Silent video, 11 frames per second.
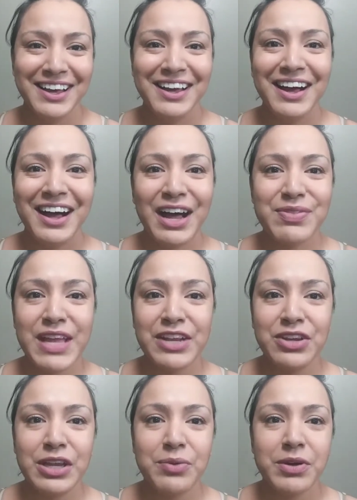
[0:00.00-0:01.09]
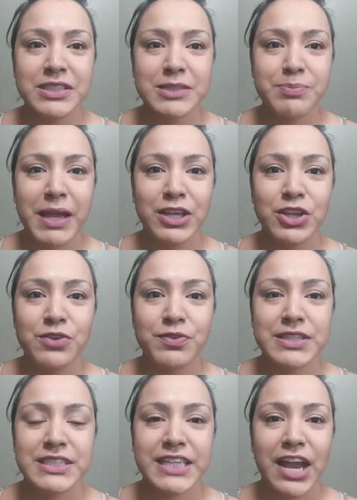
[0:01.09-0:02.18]
um, then he would spank you
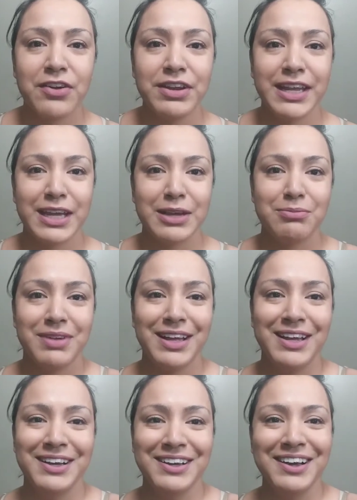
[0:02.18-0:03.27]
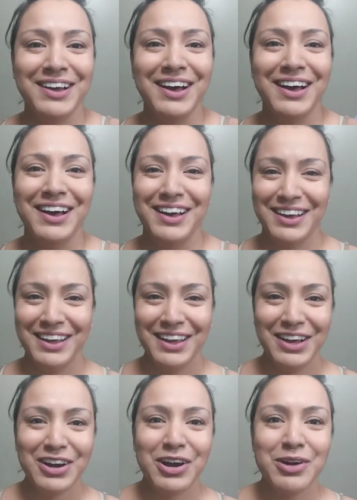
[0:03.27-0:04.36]
for scaring him.
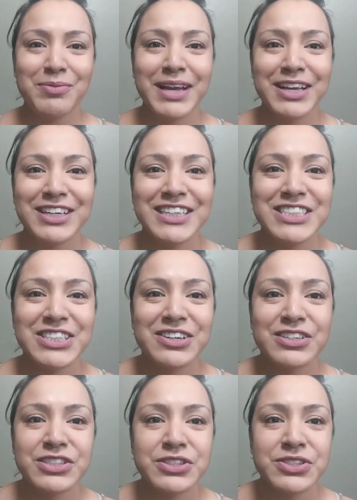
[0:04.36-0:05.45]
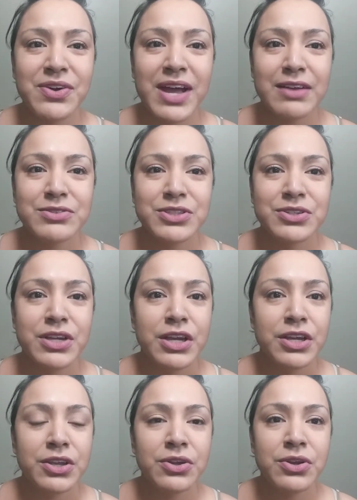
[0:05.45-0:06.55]
Oh my goodness, girls, you don't have to.
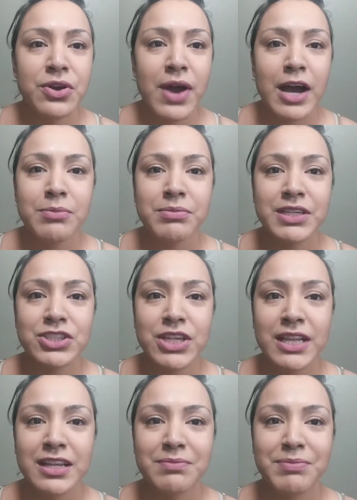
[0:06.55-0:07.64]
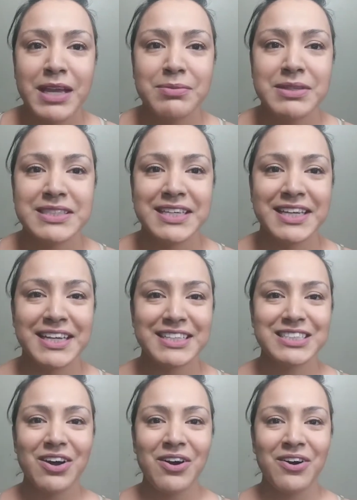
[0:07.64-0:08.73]
You know how much I love babies and
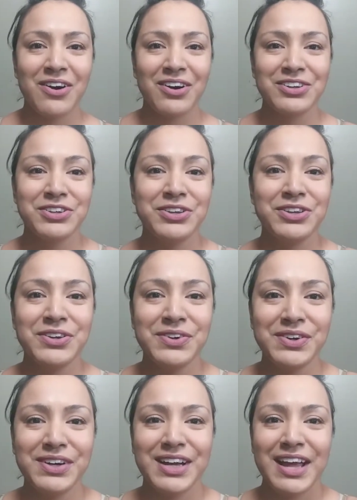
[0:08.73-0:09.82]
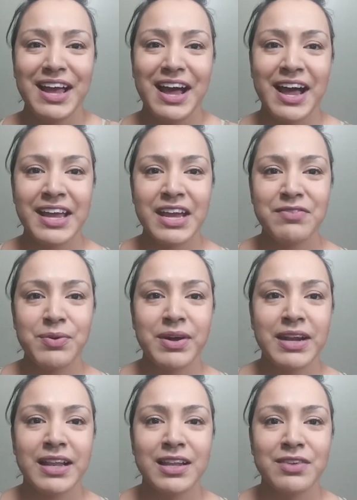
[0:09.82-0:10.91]
kids. Oh, do you? Hi
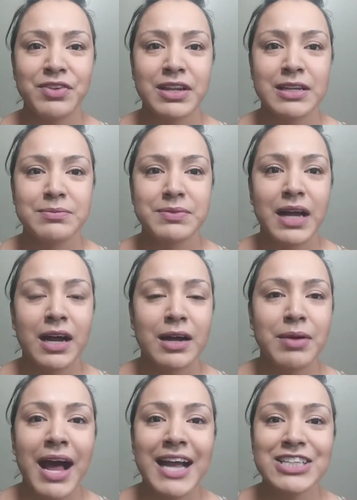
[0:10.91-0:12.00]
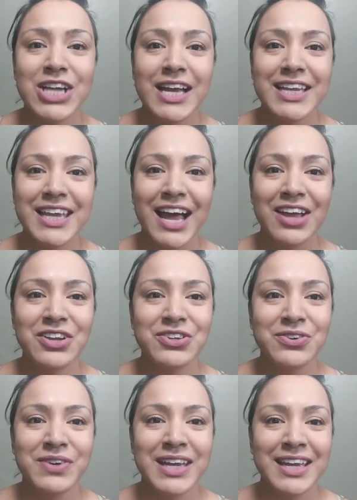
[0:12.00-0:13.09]
everyone, I love your lip. Um, hi Jackie, how you
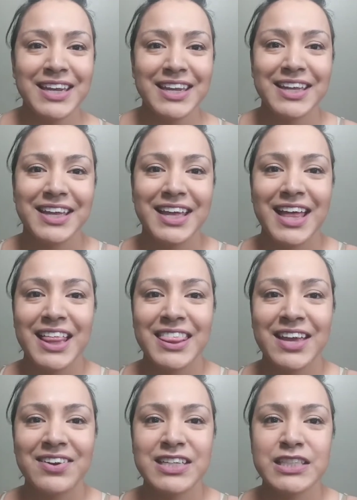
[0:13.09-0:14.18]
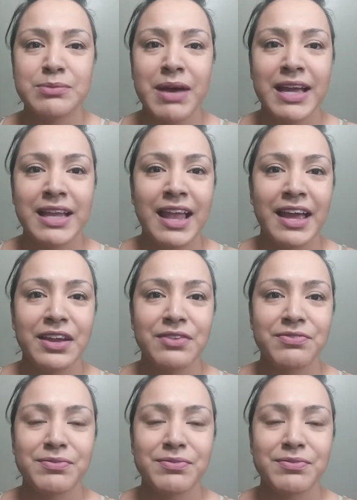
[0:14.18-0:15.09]
doing? There is my life.